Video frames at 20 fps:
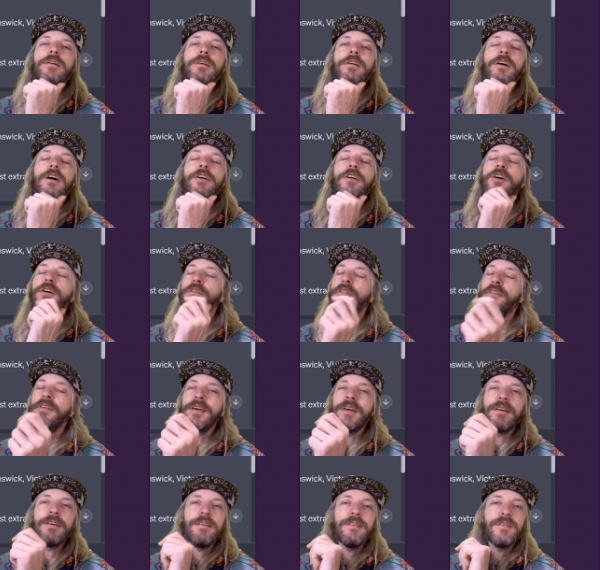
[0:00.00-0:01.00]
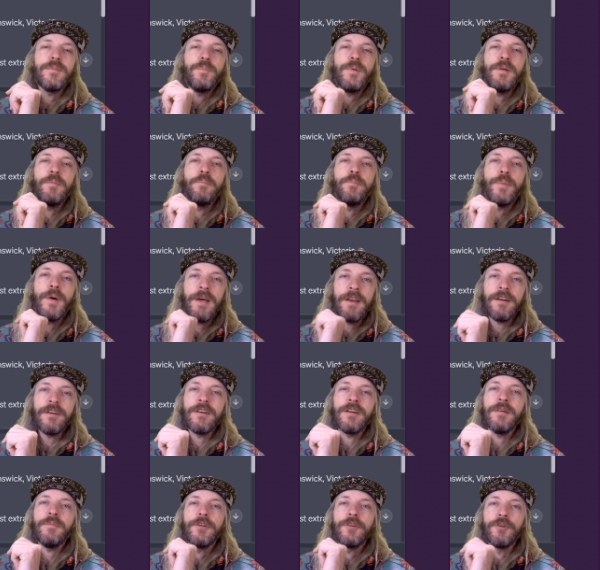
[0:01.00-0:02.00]
I don't think it's been
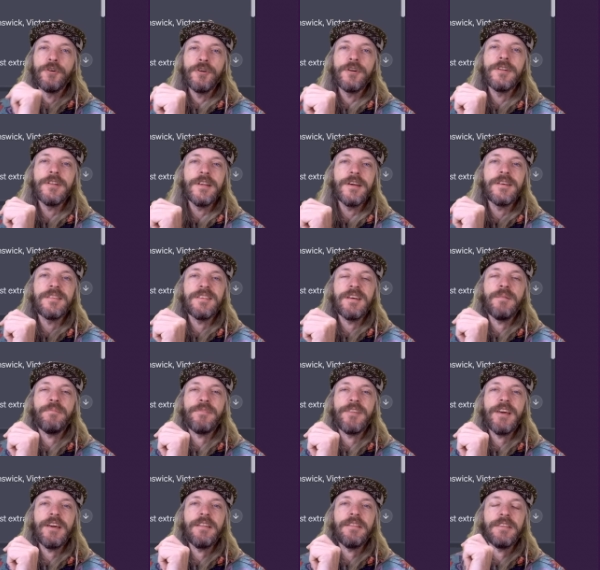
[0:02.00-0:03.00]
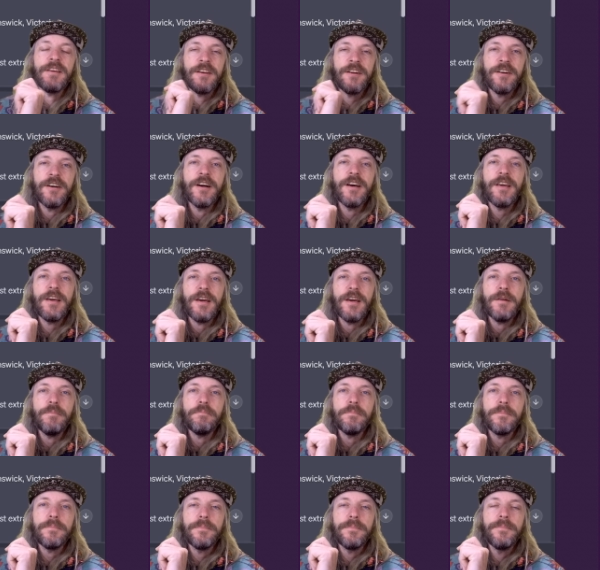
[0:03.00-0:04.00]
better at Googling something than I
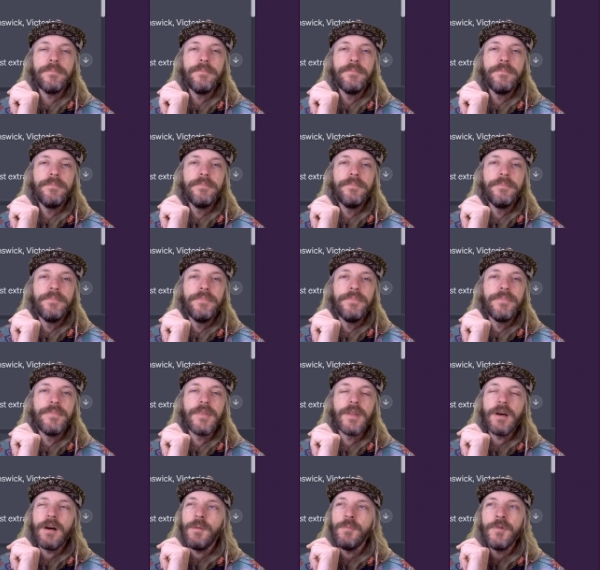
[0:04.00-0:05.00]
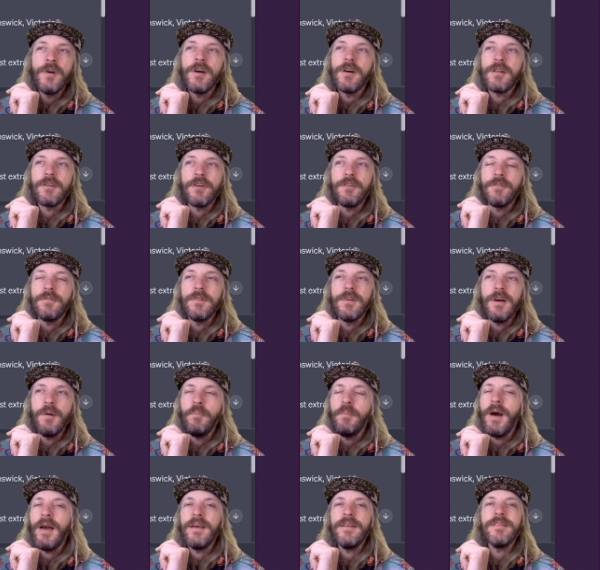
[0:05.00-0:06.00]
am. I'm not
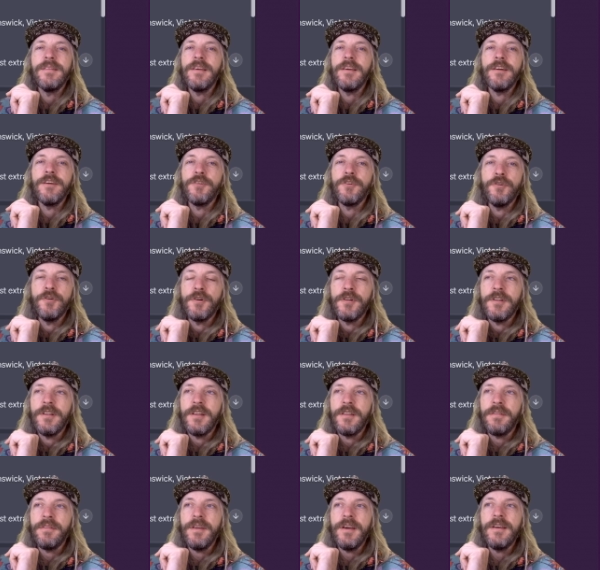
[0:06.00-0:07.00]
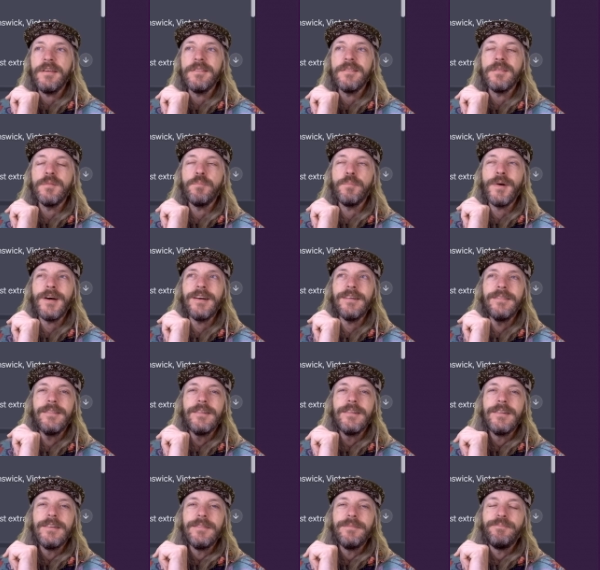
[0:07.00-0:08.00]
amazing at Googling things, but
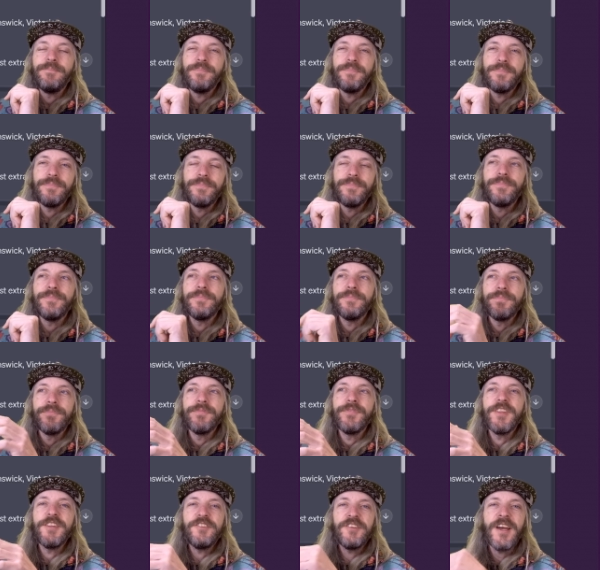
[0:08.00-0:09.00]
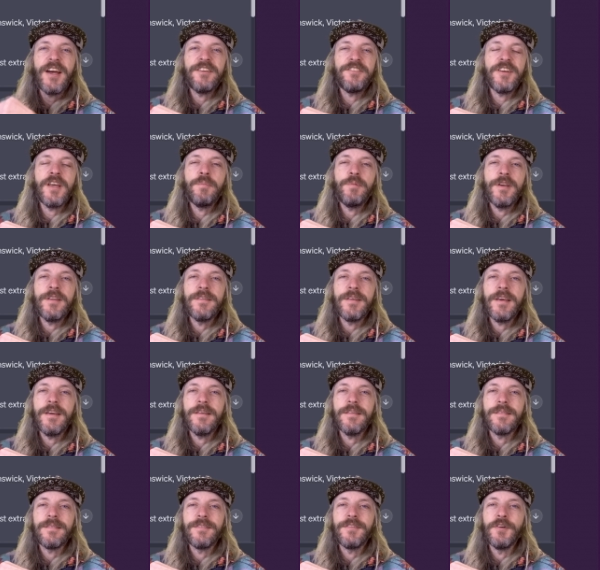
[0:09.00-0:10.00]

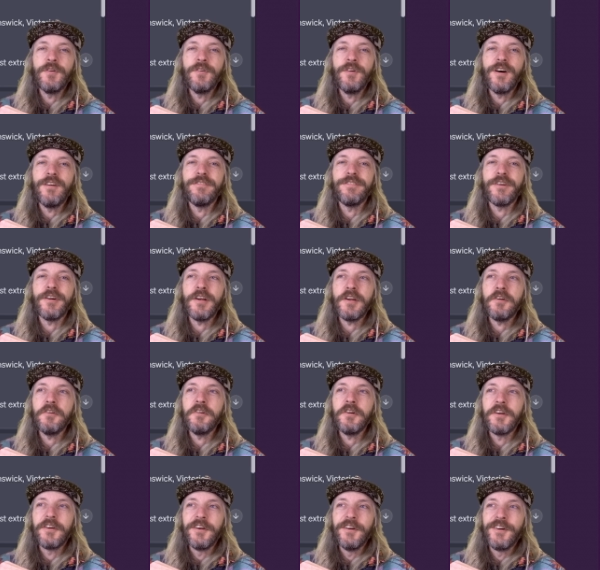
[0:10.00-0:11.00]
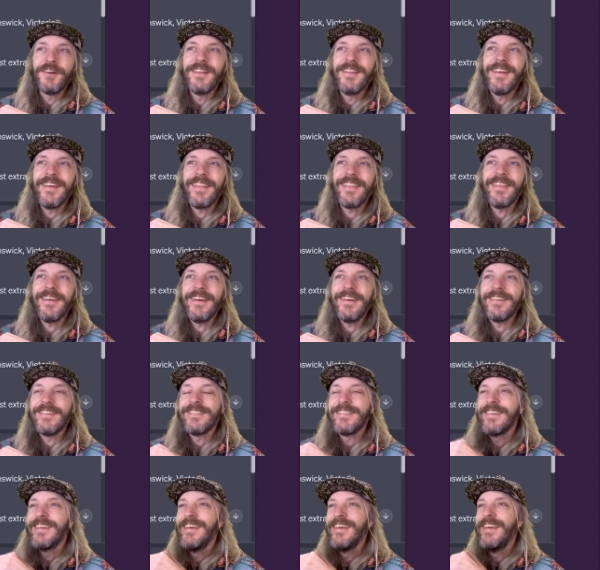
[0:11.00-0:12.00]
ChatGPT is still not very good at Googling
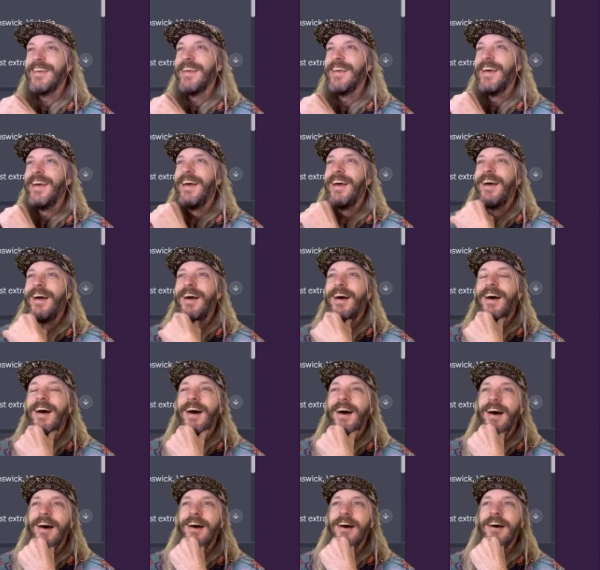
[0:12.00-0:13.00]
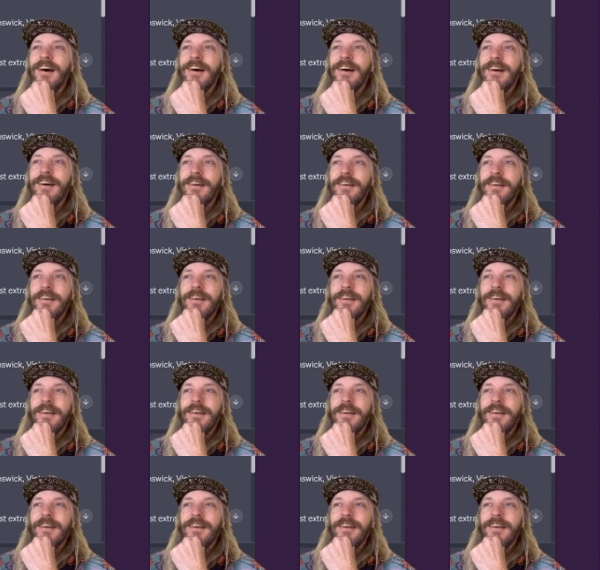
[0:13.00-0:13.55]
things. Perhaps